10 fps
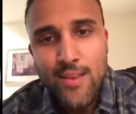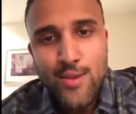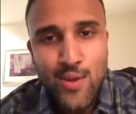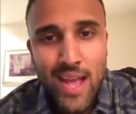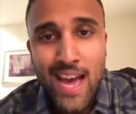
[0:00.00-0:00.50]

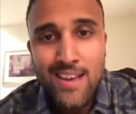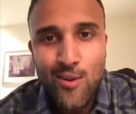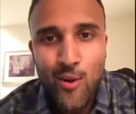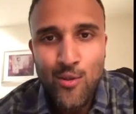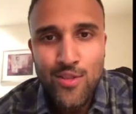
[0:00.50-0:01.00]
So it has
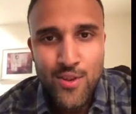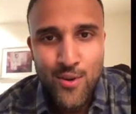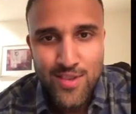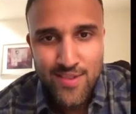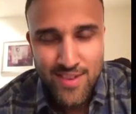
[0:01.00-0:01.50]
all the
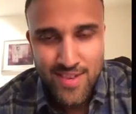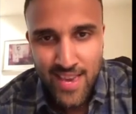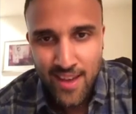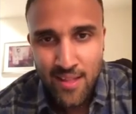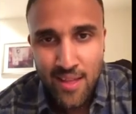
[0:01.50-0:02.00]
notes of the
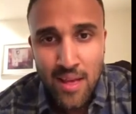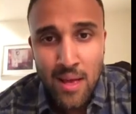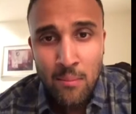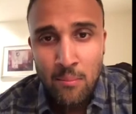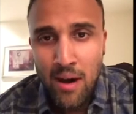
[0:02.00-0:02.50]
scale.
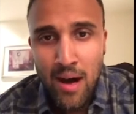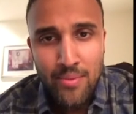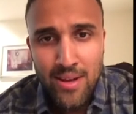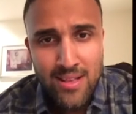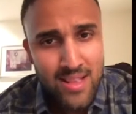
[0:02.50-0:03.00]
Ma
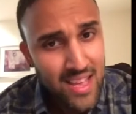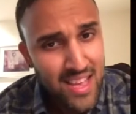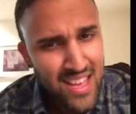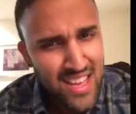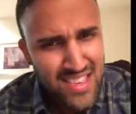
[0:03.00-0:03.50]
ba
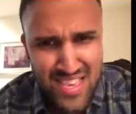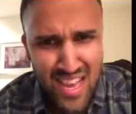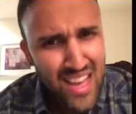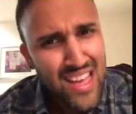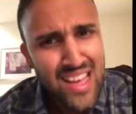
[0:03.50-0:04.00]
da
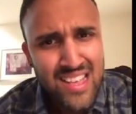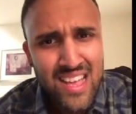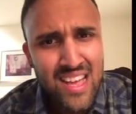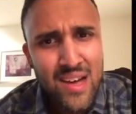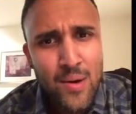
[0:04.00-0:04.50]
sa
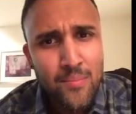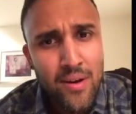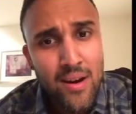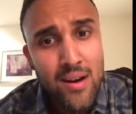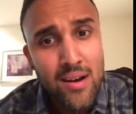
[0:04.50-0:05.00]
da
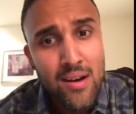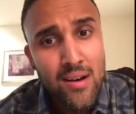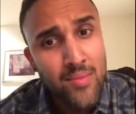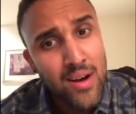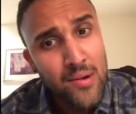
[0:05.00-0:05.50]

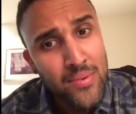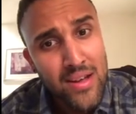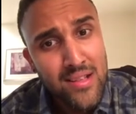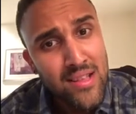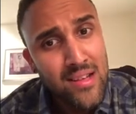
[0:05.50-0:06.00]
ba ma
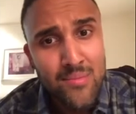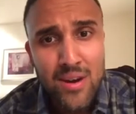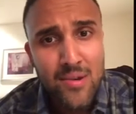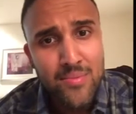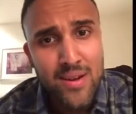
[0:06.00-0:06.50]
ba da
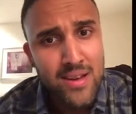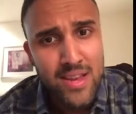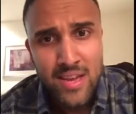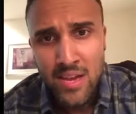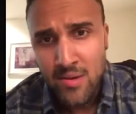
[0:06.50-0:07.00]
ma ba
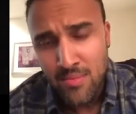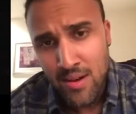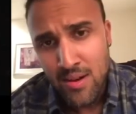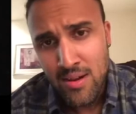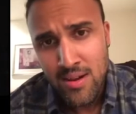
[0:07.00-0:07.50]
re
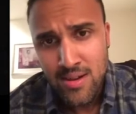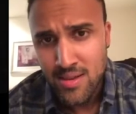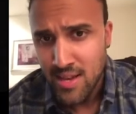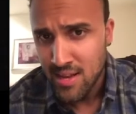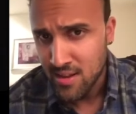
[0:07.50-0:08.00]
ma
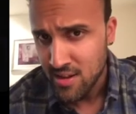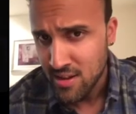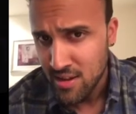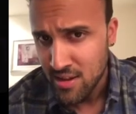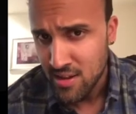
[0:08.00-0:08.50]
sa
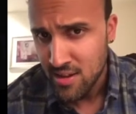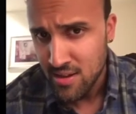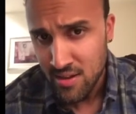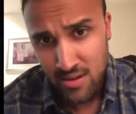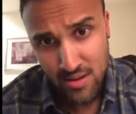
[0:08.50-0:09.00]

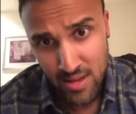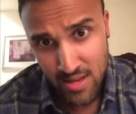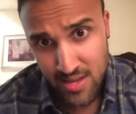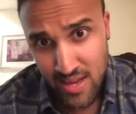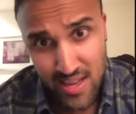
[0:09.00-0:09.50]
re
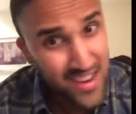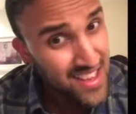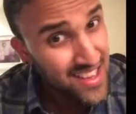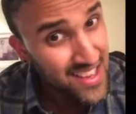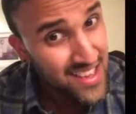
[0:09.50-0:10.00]
da sa
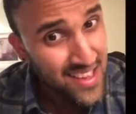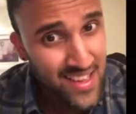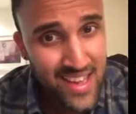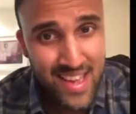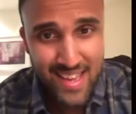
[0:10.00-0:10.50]

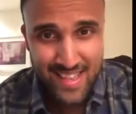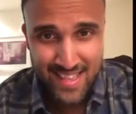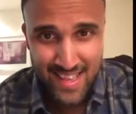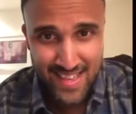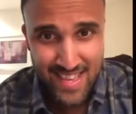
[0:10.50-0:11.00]
re
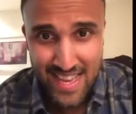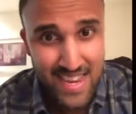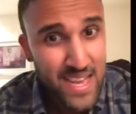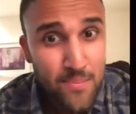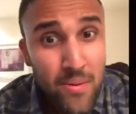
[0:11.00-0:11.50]
da sa
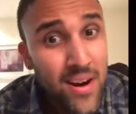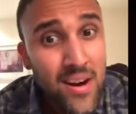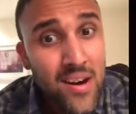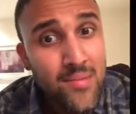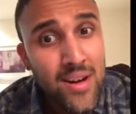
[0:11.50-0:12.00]
re
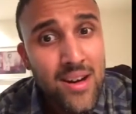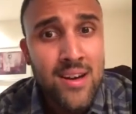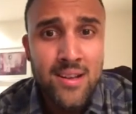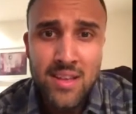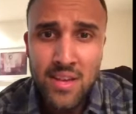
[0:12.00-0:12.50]
pa
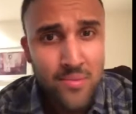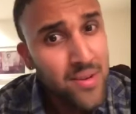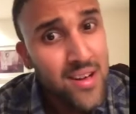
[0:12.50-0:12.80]
ma re